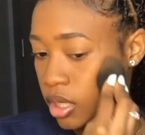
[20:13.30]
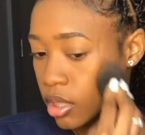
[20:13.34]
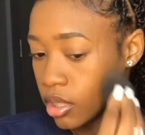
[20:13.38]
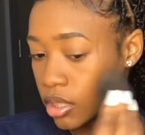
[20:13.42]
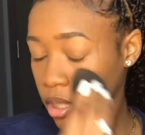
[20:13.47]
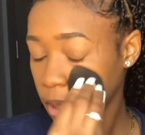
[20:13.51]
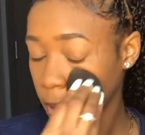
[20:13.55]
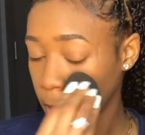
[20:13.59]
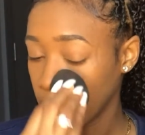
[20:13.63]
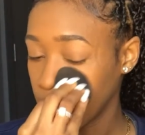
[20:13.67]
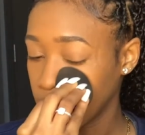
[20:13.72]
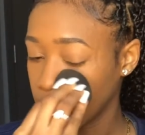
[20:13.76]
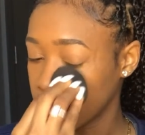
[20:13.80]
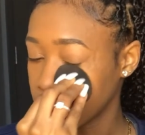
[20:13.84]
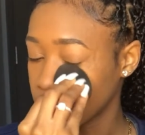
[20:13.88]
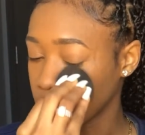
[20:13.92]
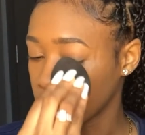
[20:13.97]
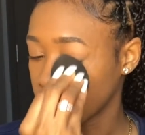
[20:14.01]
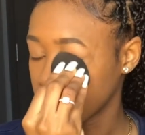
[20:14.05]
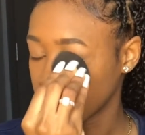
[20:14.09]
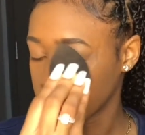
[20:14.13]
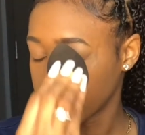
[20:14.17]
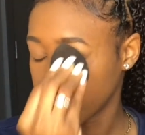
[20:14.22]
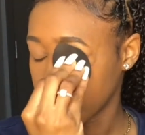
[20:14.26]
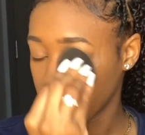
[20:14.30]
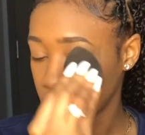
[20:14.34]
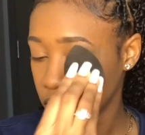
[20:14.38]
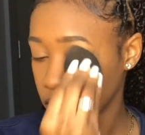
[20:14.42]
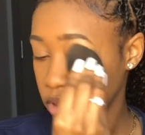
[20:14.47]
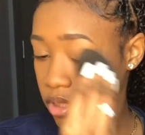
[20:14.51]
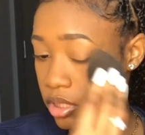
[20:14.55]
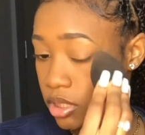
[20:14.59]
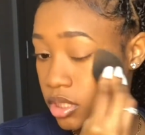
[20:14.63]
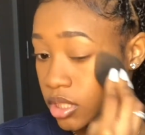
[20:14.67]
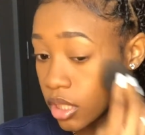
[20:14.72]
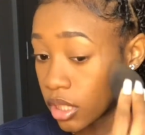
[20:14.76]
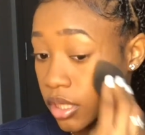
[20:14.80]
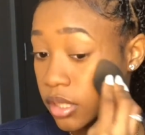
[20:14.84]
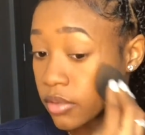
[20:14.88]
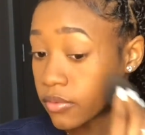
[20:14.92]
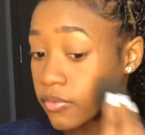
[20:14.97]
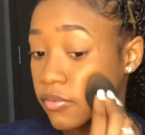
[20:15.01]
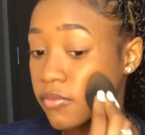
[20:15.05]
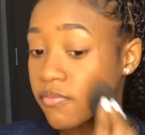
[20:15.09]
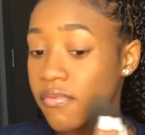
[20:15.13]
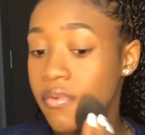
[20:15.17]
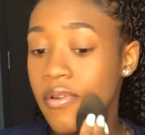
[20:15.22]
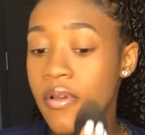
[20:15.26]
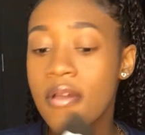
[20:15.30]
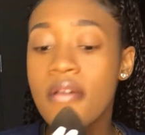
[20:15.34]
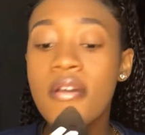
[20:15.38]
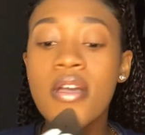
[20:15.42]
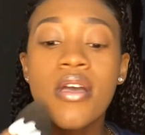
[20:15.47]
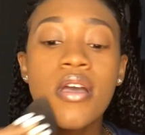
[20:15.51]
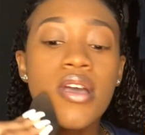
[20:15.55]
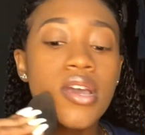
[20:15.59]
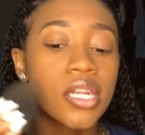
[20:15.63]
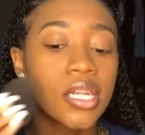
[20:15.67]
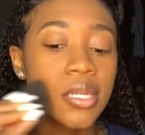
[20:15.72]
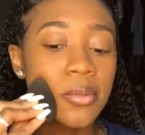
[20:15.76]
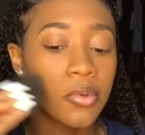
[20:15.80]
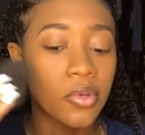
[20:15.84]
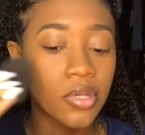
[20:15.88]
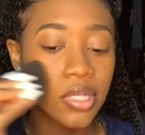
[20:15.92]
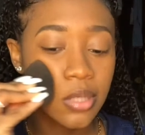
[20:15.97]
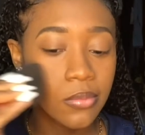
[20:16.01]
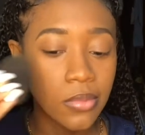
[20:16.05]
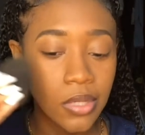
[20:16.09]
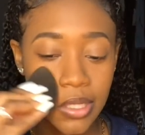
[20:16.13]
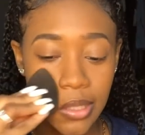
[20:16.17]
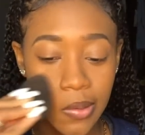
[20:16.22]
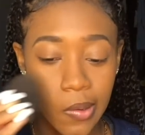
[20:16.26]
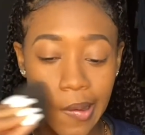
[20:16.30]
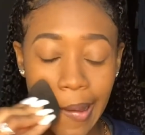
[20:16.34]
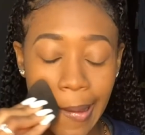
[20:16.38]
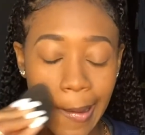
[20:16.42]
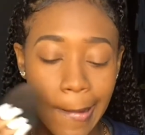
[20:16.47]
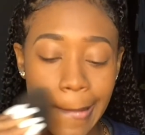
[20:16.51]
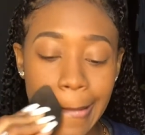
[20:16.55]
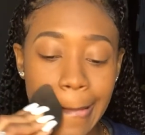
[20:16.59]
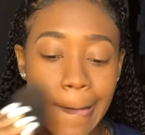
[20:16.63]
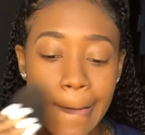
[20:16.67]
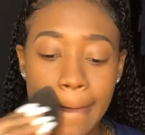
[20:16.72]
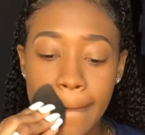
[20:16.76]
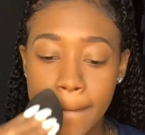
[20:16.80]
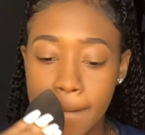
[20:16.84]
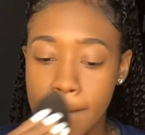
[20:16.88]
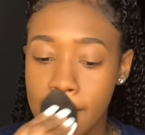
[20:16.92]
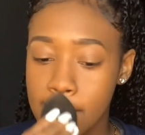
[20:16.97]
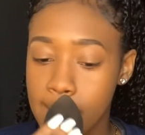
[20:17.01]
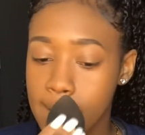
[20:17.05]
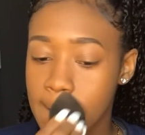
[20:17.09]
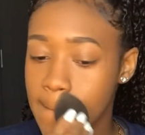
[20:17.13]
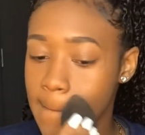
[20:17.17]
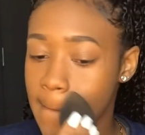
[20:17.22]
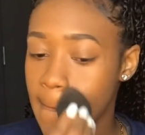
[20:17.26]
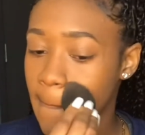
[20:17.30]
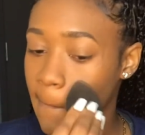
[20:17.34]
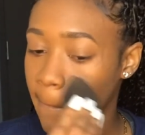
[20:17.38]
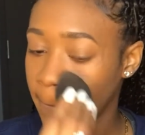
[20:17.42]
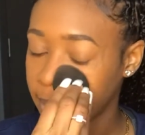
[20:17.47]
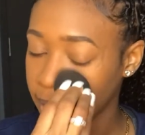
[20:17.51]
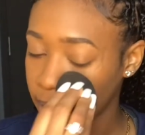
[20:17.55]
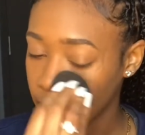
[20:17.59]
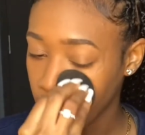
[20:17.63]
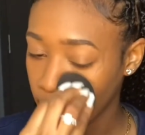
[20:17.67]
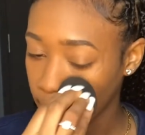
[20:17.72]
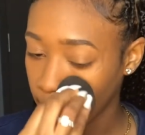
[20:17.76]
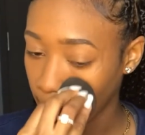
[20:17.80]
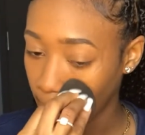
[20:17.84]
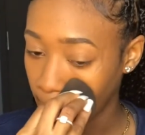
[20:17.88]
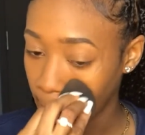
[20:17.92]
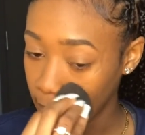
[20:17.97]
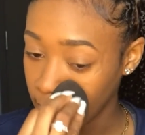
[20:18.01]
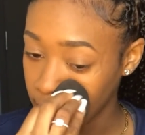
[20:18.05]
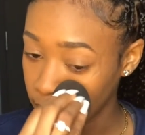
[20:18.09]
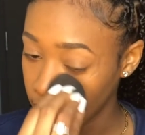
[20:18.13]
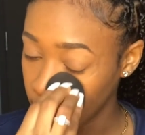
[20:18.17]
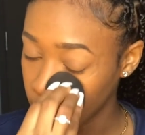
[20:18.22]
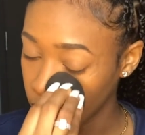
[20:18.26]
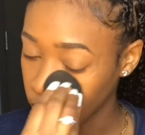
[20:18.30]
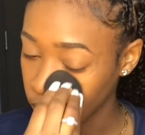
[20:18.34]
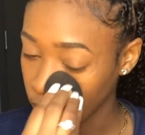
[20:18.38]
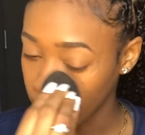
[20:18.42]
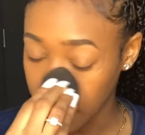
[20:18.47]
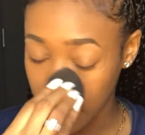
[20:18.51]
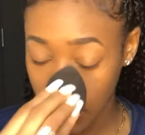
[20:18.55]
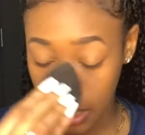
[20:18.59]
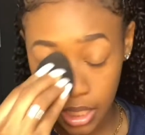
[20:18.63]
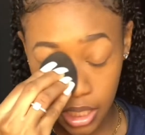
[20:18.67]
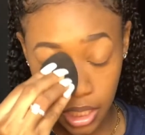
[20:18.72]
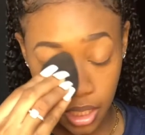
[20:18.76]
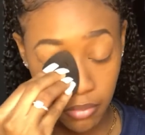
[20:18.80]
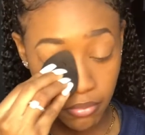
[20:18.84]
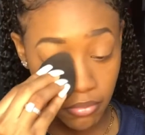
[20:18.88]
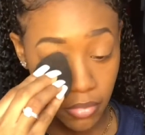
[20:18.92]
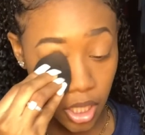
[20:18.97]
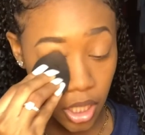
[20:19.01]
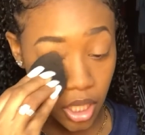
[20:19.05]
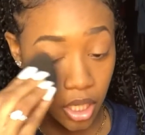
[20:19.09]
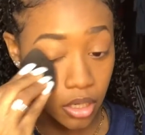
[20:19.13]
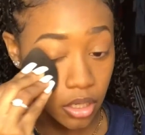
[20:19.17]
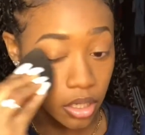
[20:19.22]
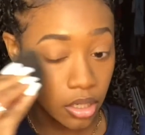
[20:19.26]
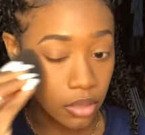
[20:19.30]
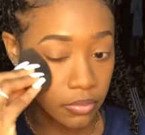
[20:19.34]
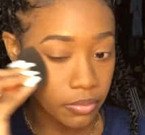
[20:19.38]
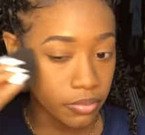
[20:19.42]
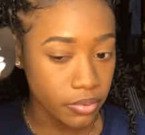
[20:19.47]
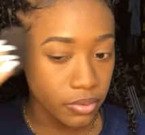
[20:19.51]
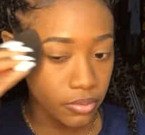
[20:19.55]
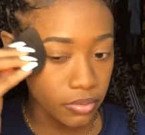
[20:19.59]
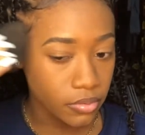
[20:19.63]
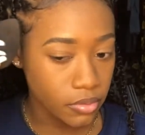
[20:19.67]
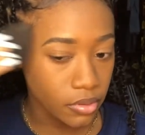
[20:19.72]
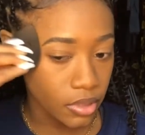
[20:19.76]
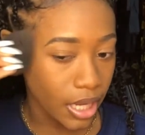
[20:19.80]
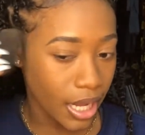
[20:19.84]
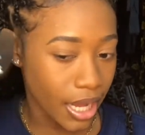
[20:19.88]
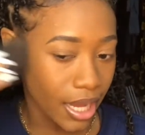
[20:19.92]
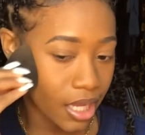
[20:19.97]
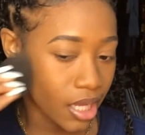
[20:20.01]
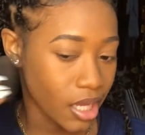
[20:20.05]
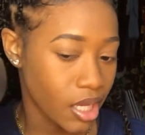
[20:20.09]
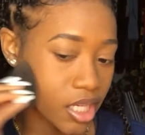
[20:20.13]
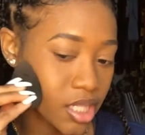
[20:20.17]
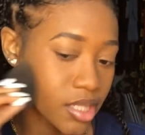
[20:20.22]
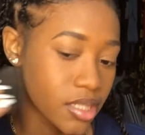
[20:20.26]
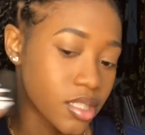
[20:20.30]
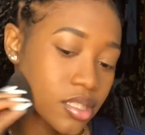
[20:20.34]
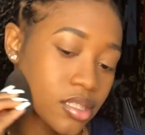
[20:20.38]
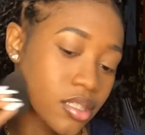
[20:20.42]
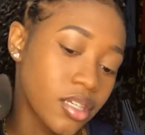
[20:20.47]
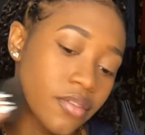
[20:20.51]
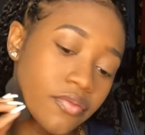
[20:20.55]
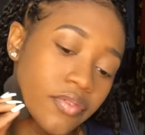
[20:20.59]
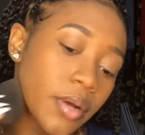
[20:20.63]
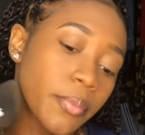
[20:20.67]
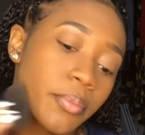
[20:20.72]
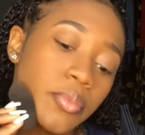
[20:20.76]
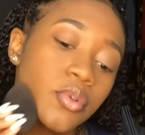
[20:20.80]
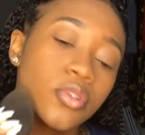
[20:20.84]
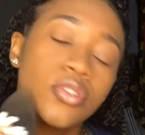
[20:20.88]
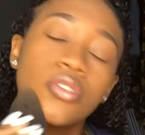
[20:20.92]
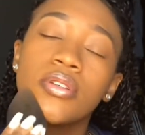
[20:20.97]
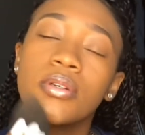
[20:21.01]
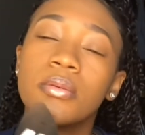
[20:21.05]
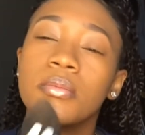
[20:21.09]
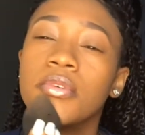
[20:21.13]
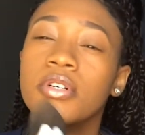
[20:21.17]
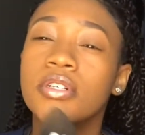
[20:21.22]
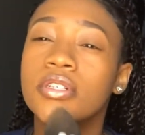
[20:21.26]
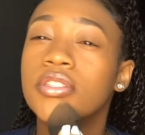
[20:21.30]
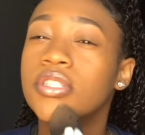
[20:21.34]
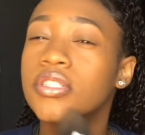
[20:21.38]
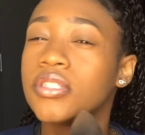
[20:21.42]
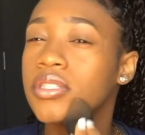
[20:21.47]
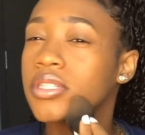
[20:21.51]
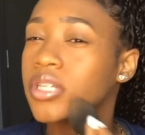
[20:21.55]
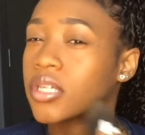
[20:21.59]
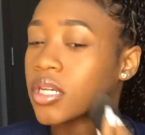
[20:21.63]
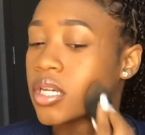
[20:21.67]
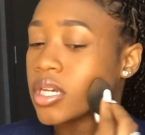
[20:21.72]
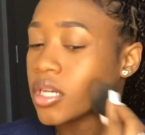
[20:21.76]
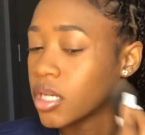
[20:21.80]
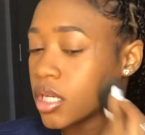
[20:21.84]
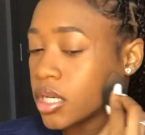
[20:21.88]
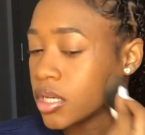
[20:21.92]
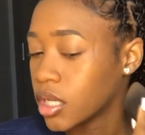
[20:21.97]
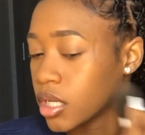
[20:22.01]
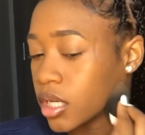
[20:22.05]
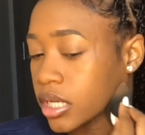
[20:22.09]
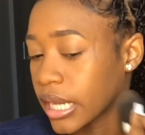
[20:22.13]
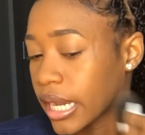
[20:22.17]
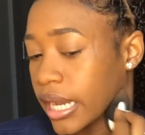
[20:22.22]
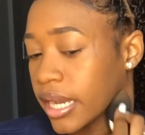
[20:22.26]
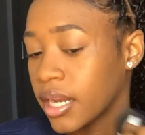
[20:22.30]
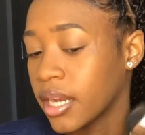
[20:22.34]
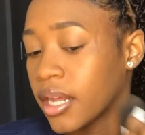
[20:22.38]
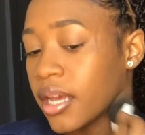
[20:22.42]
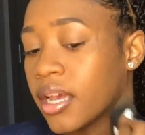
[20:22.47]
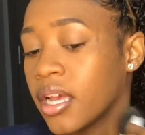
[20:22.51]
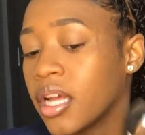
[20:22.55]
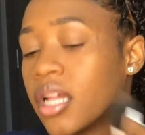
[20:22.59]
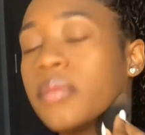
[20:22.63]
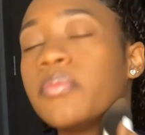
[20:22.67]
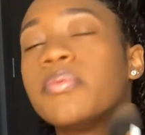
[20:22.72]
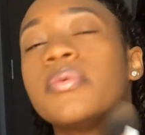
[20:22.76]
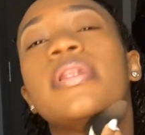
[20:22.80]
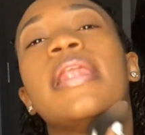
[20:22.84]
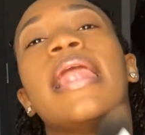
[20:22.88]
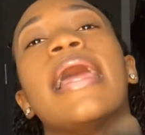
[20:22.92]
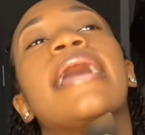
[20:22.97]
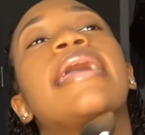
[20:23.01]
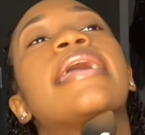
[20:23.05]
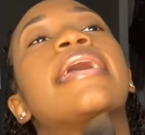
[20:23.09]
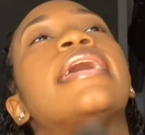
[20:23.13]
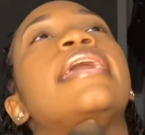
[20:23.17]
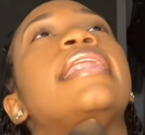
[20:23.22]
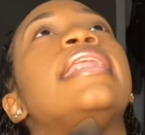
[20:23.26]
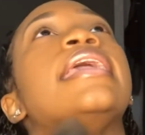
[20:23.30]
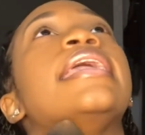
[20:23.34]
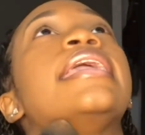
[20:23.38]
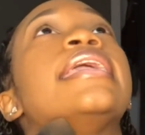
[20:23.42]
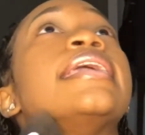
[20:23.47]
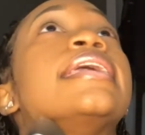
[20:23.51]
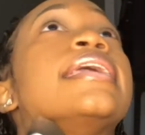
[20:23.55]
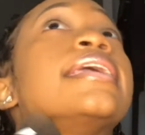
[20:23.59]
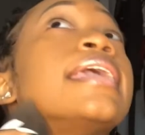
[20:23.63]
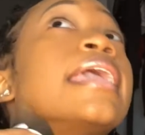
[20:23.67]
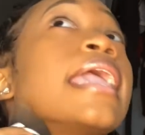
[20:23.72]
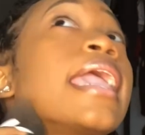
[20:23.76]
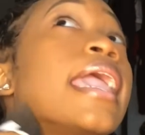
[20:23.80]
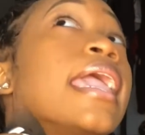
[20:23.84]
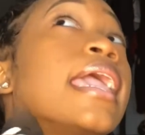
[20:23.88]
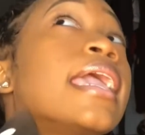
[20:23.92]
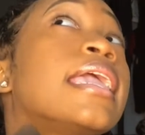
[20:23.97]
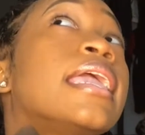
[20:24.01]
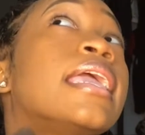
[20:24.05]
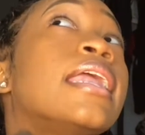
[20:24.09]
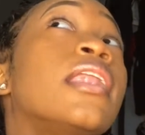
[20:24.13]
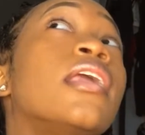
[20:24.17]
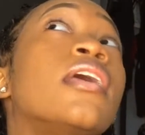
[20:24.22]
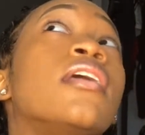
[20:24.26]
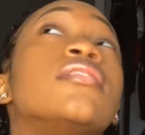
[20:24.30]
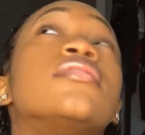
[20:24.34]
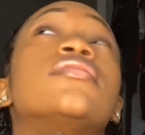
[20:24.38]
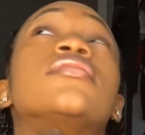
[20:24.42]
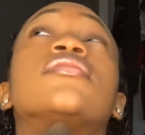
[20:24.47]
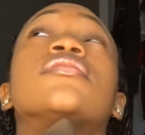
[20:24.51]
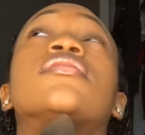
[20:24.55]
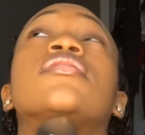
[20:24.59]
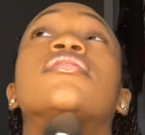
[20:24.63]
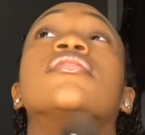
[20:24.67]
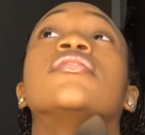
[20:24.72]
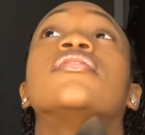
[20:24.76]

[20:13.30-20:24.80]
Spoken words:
Nicely just pounce it off. The beauty blender will kind of pick up any remaining makeup that I guess if I put too much, kind of help with like any cakiness.